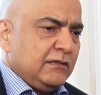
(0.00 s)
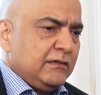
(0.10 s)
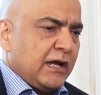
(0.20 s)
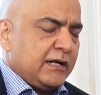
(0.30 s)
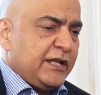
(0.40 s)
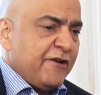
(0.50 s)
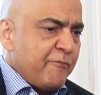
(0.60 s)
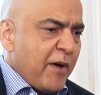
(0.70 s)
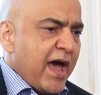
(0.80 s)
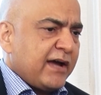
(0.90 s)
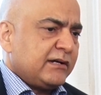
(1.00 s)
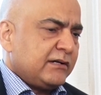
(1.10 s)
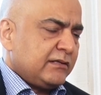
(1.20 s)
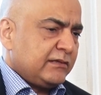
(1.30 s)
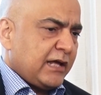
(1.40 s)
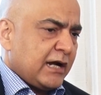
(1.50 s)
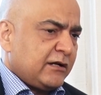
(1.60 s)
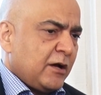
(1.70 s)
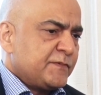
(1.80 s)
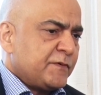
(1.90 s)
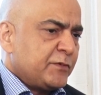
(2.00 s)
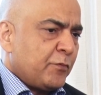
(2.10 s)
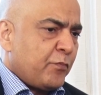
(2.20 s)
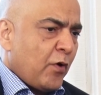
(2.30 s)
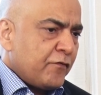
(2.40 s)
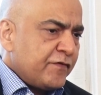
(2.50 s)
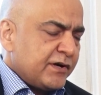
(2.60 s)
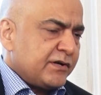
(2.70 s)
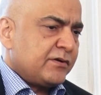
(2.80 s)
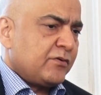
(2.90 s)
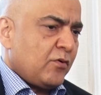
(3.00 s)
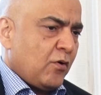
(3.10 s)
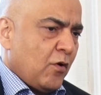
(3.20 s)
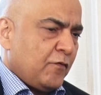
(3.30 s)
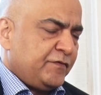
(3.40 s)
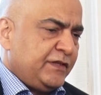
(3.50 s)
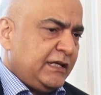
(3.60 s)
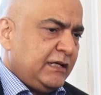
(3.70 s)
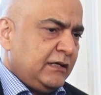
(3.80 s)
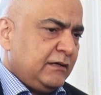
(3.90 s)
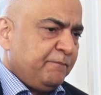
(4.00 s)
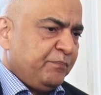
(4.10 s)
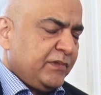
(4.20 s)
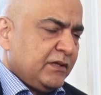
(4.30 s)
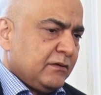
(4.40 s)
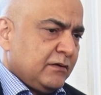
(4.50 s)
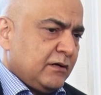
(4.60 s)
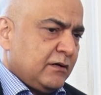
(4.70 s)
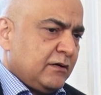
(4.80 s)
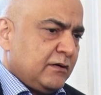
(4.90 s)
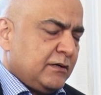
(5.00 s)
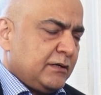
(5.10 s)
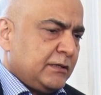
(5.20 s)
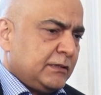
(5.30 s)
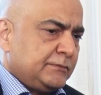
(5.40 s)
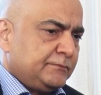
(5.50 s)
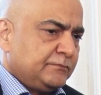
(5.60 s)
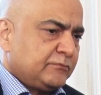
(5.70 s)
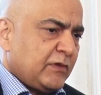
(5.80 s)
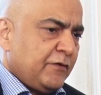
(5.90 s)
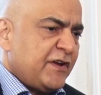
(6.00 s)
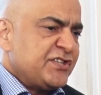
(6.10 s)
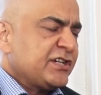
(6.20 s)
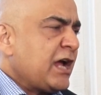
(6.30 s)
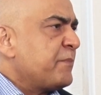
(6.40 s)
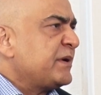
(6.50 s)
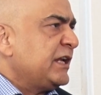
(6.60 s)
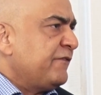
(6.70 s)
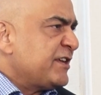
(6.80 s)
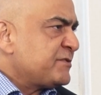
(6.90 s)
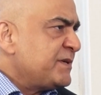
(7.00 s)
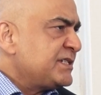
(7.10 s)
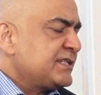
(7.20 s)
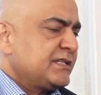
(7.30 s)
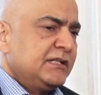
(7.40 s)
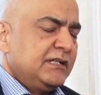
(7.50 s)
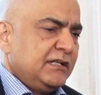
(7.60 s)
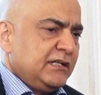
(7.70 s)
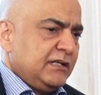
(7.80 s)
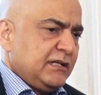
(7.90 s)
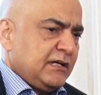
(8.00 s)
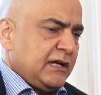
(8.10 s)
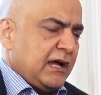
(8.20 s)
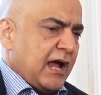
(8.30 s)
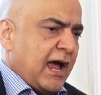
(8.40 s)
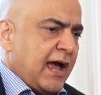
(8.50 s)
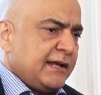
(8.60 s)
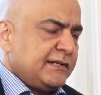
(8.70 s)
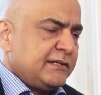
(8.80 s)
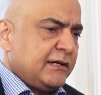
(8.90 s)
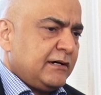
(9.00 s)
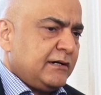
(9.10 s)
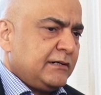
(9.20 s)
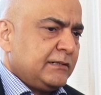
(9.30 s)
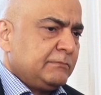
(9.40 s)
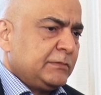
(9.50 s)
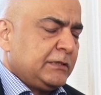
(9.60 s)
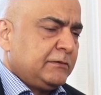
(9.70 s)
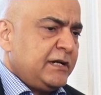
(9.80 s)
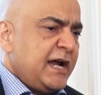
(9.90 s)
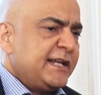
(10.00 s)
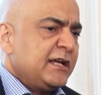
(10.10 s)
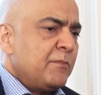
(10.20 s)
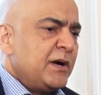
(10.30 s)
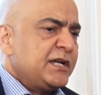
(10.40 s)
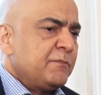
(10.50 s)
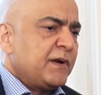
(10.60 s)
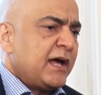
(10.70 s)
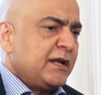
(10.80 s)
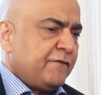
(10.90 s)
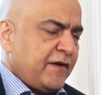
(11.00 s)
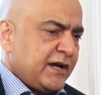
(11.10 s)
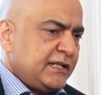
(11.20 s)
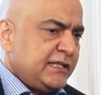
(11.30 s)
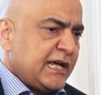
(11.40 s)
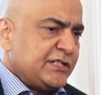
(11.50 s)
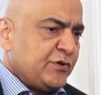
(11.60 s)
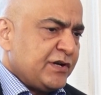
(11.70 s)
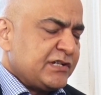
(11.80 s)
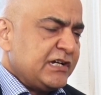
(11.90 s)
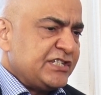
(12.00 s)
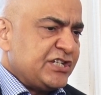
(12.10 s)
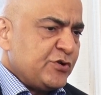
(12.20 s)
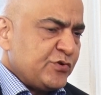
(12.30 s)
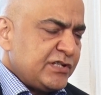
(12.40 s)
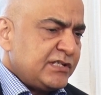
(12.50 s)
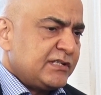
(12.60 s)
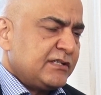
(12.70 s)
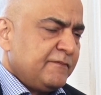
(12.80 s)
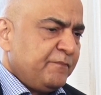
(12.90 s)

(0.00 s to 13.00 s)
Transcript: that give back that comes from the profit of the venture capital investments and creating a multiplier effect in the educational institutions.